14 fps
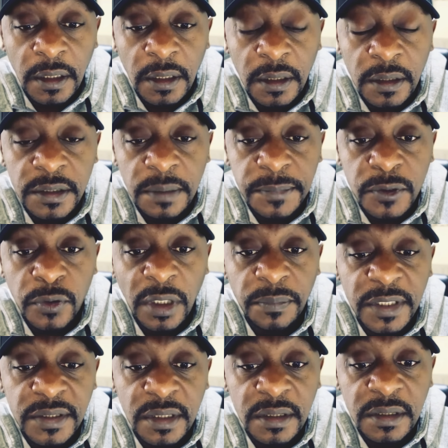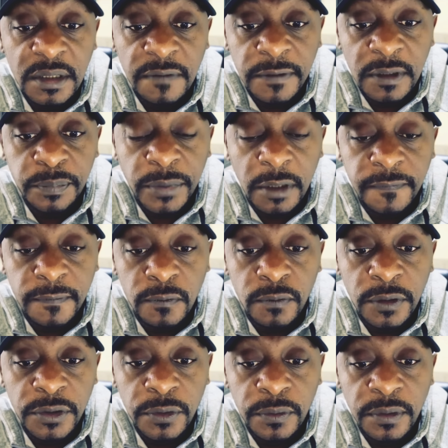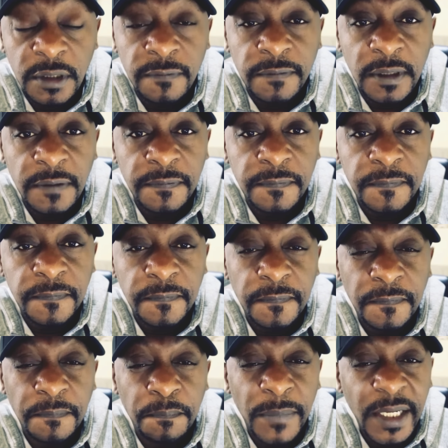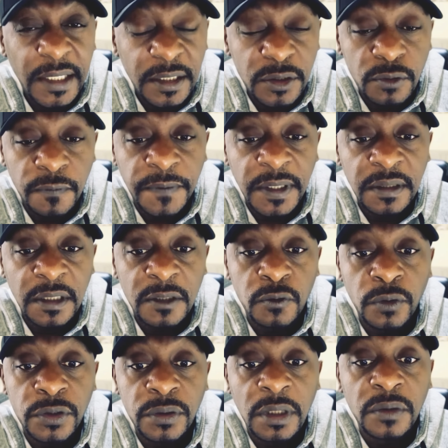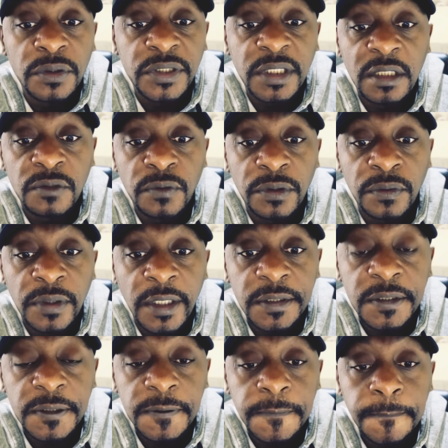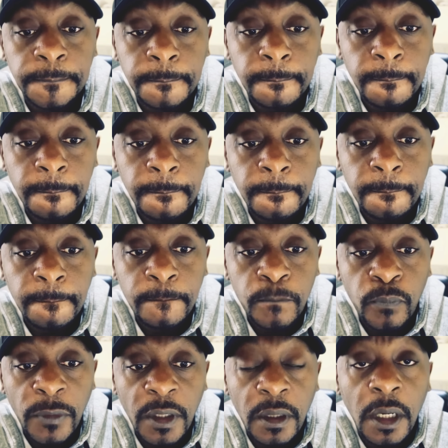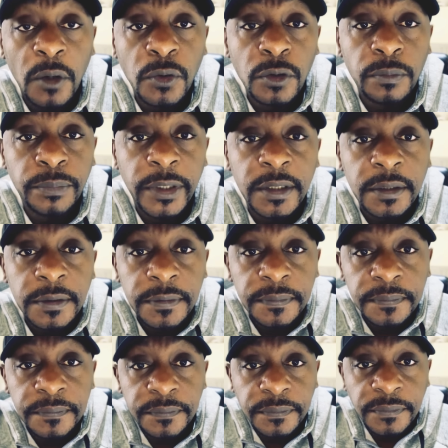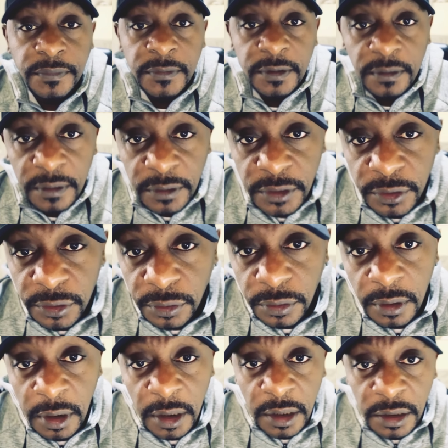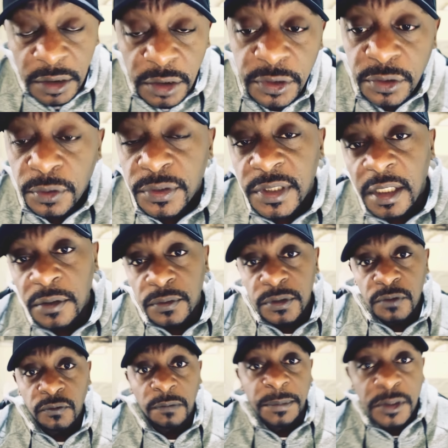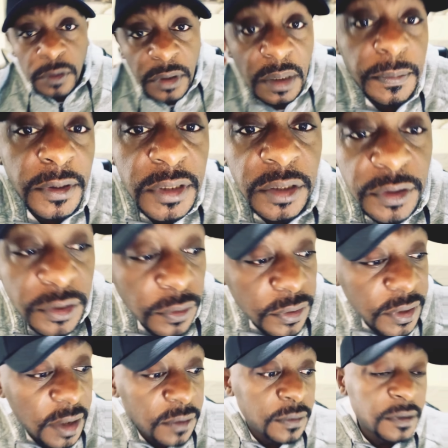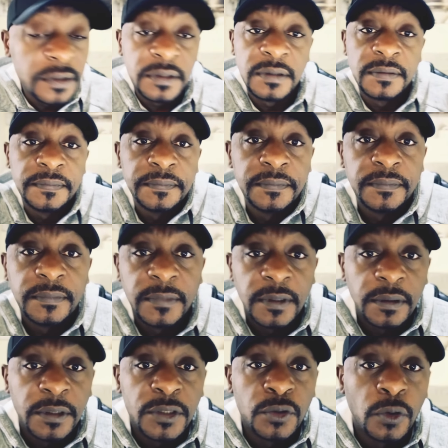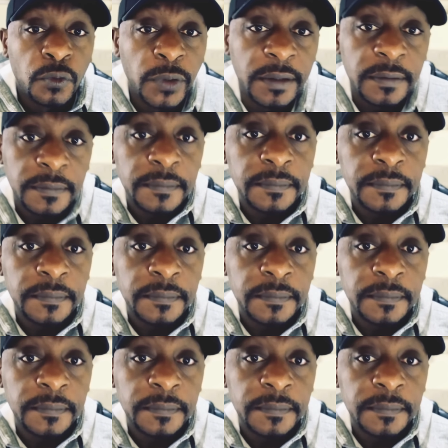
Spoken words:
A subscriber sent in a very powerful question. If I manage to find that question, I will share it with you guys. How do you break your generational cycles? We've been talking about generational cycles this whole week.